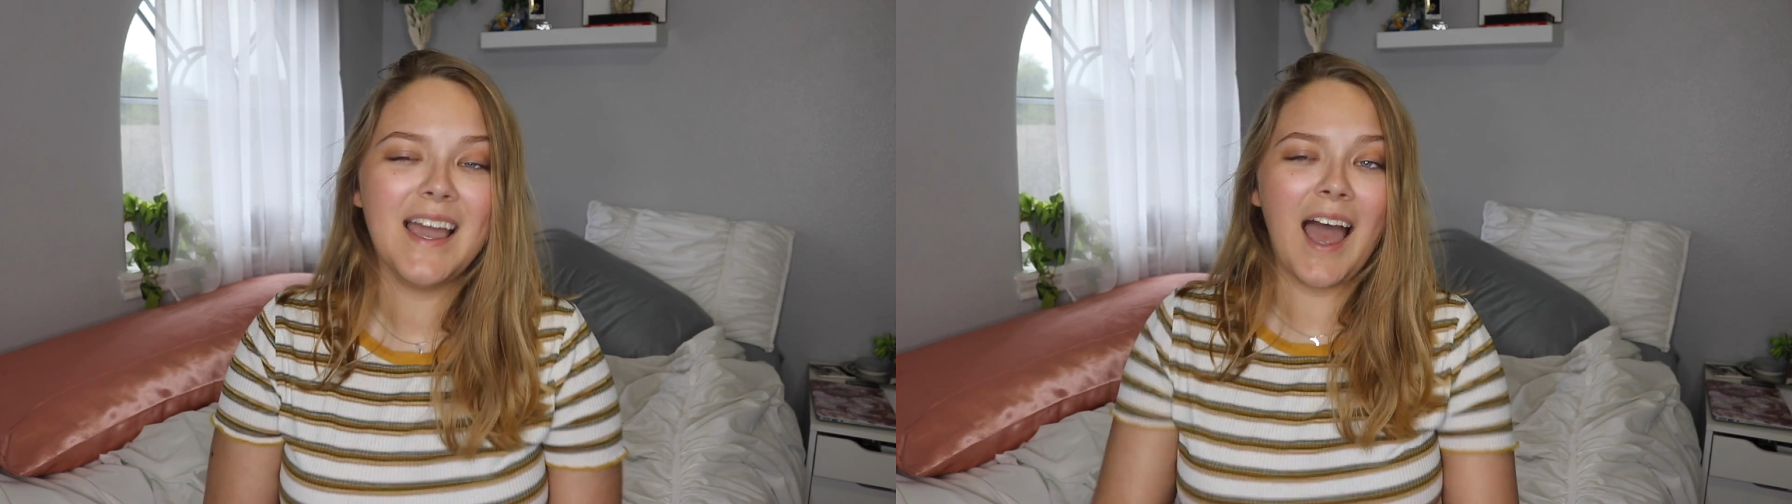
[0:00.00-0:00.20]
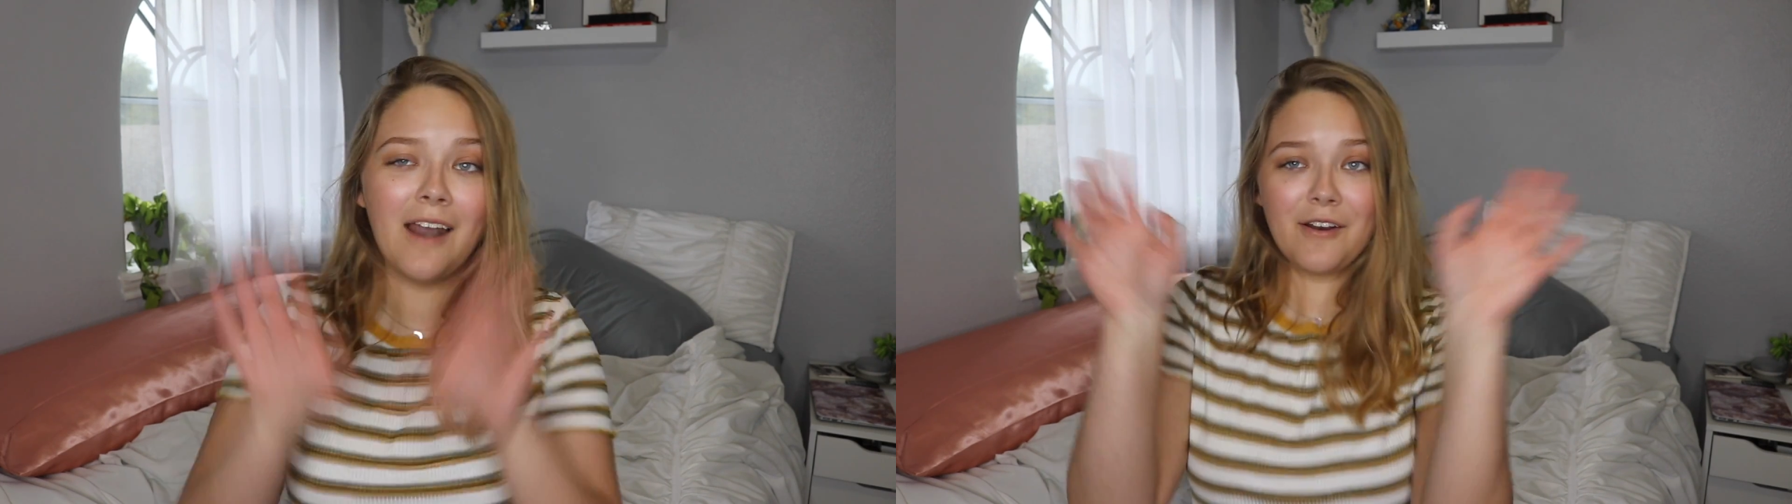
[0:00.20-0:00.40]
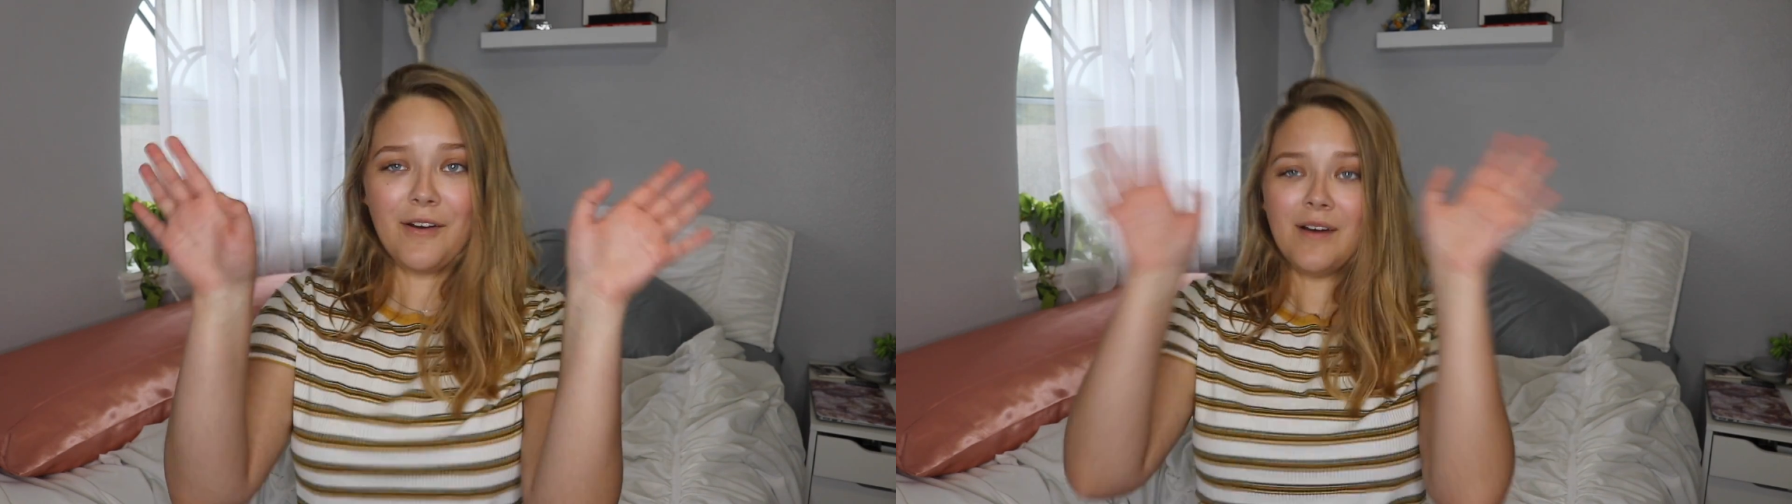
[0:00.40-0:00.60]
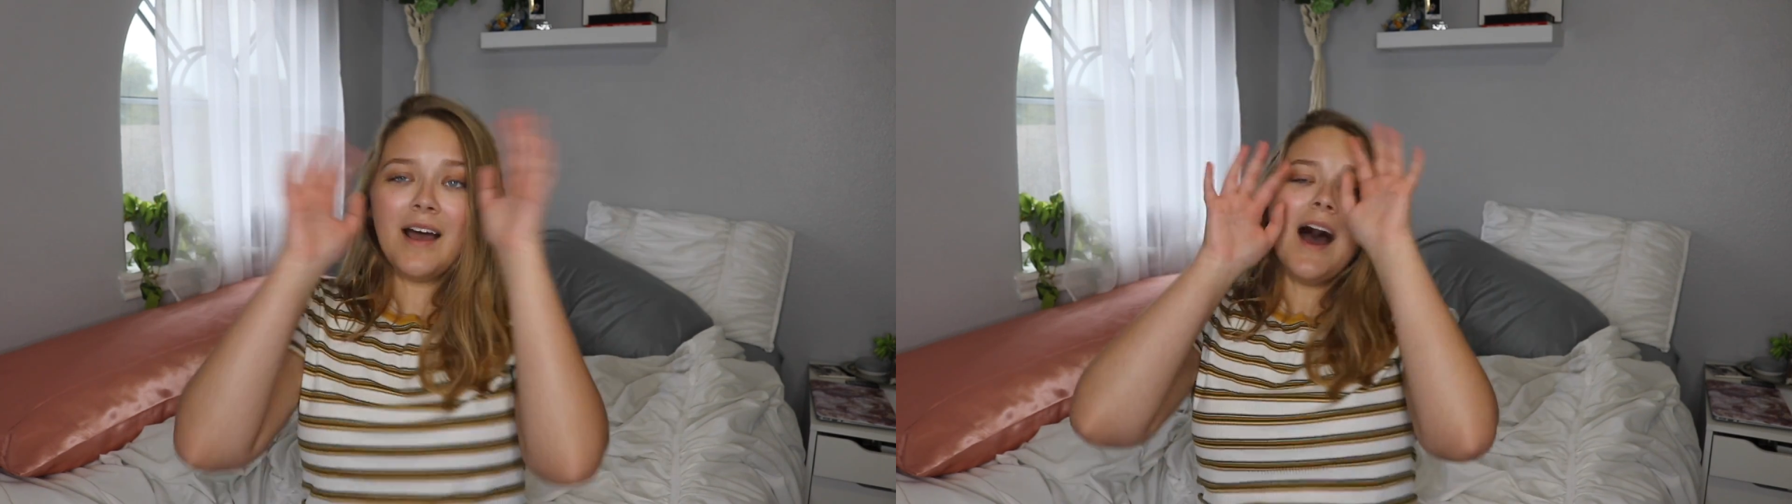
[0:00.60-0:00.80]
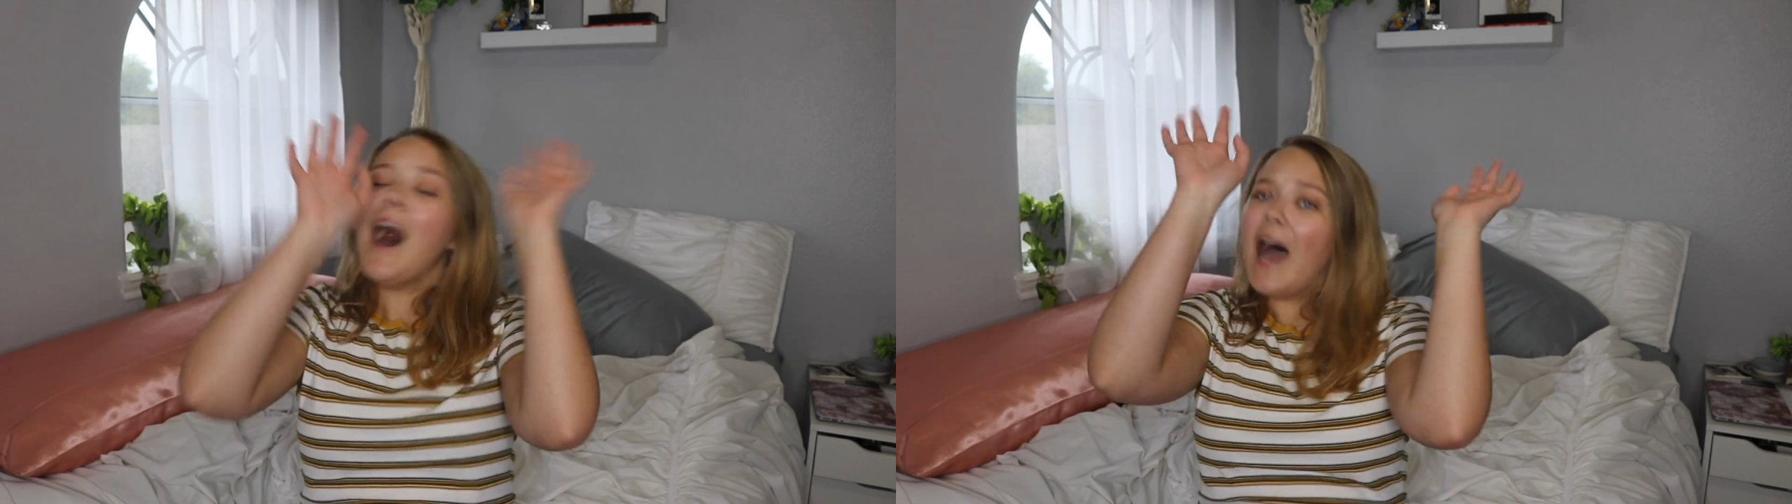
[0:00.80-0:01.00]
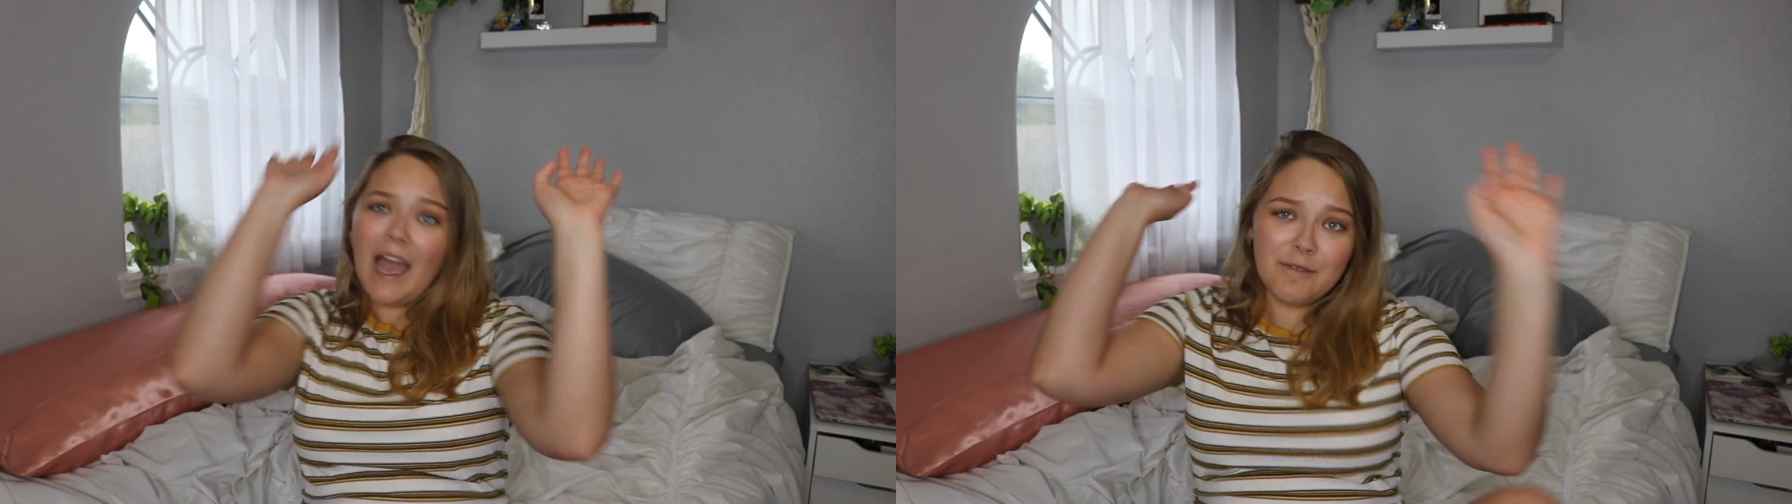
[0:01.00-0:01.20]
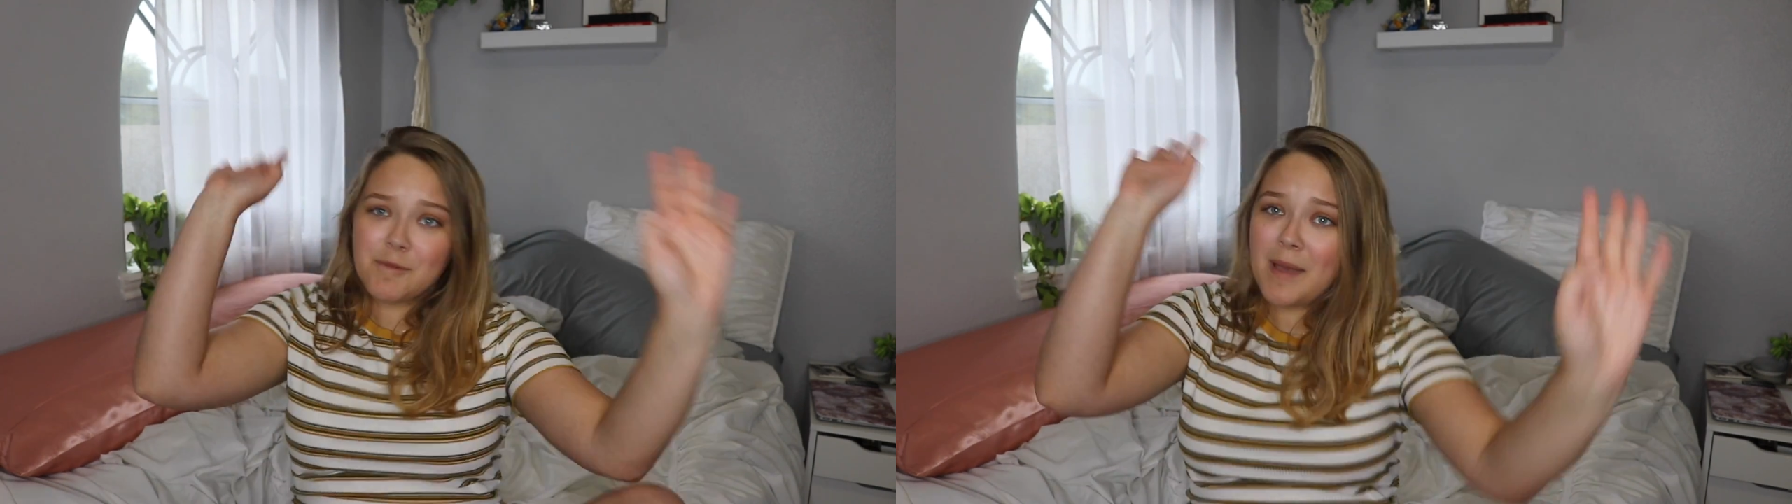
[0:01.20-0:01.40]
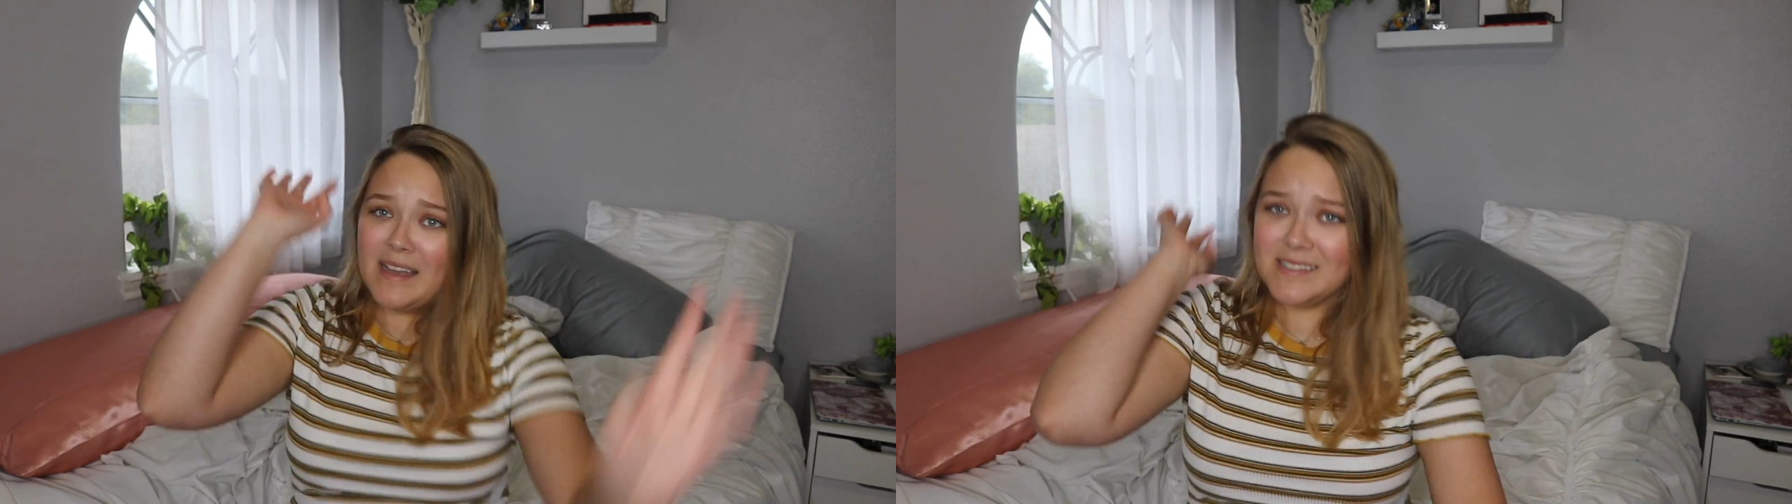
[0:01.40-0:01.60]
I don't know. I'm
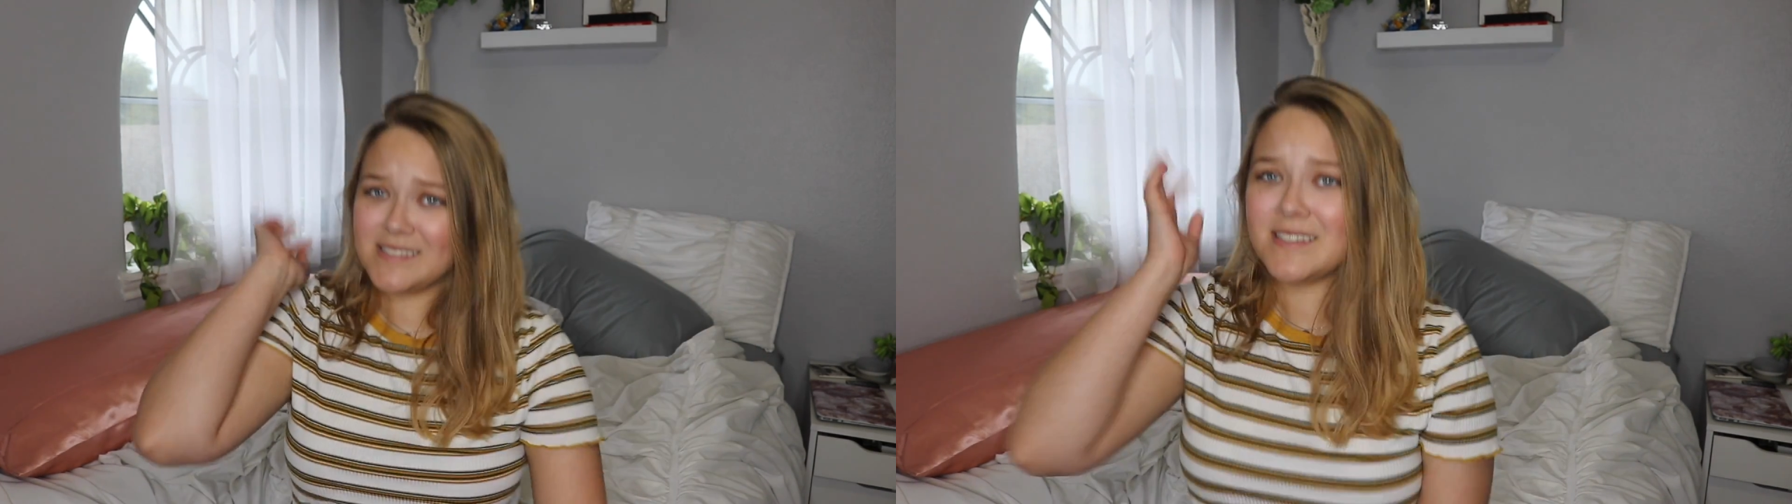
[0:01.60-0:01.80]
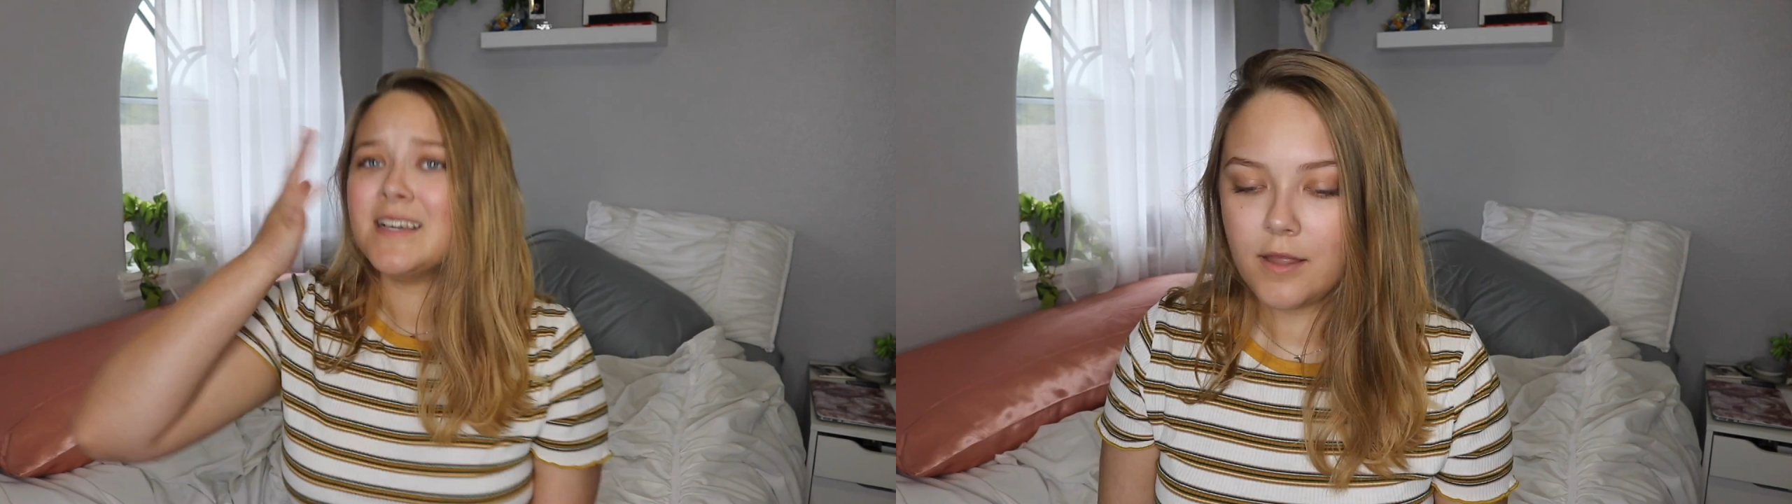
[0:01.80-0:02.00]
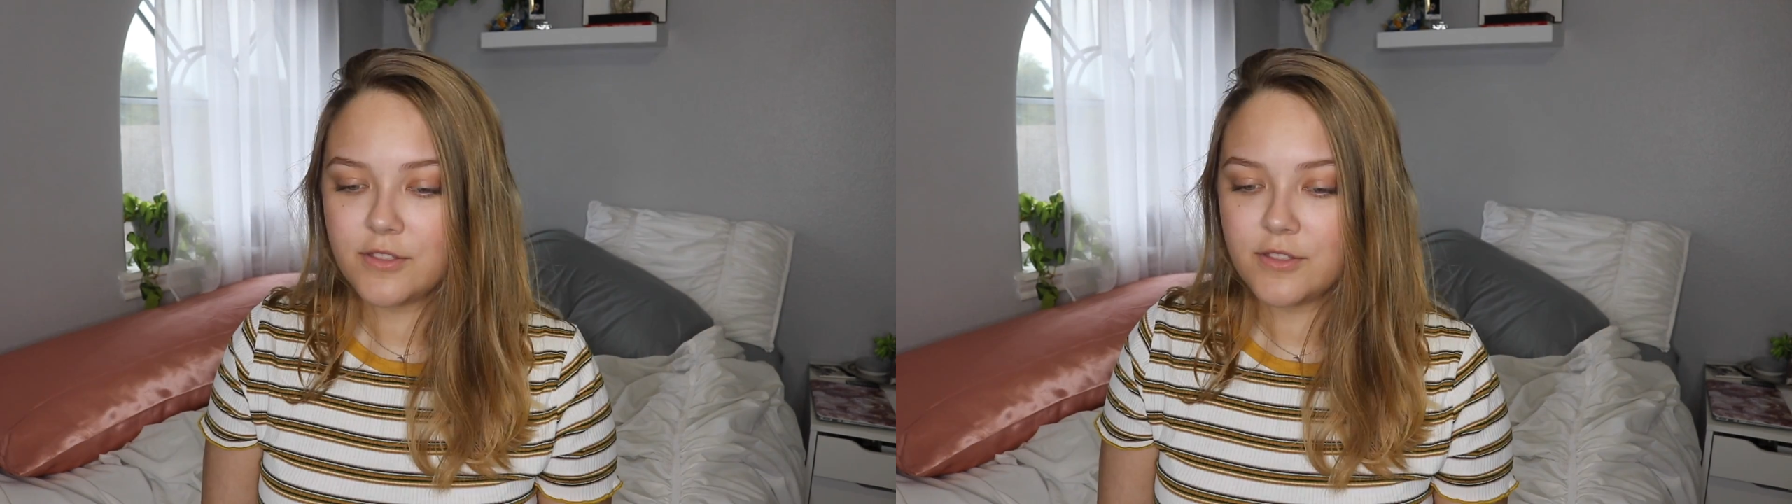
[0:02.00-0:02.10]
a mess.